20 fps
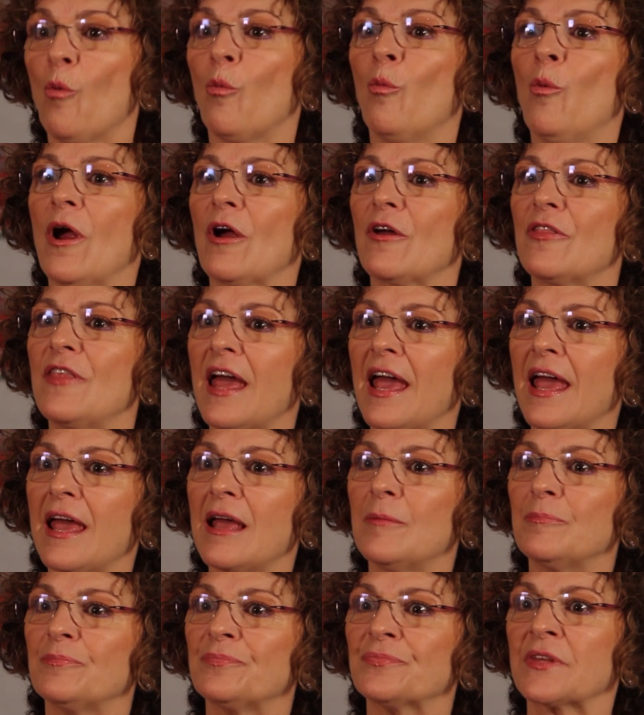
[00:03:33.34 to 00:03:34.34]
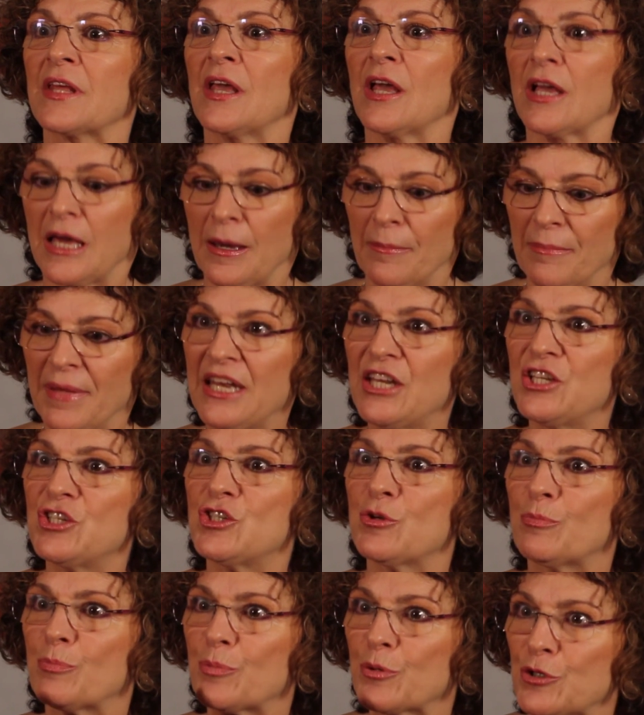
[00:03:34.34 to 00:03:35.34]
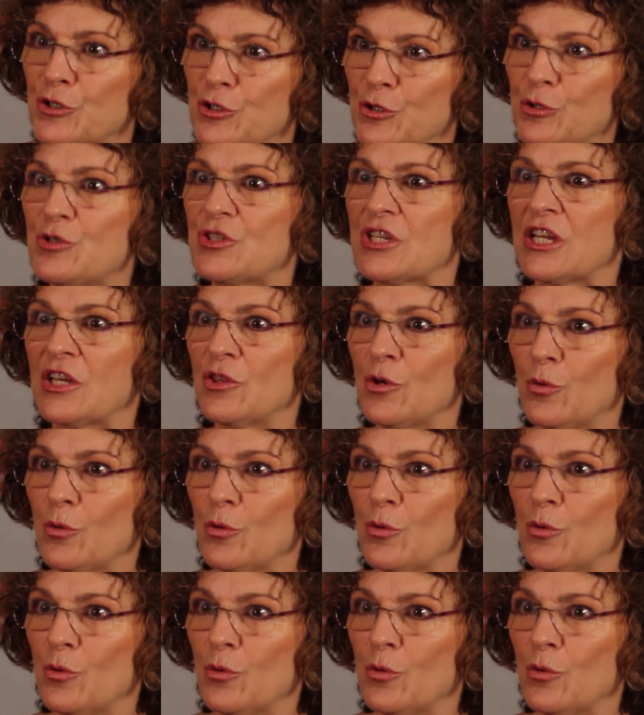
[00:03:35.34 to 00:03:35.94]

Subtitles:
where they committed to producing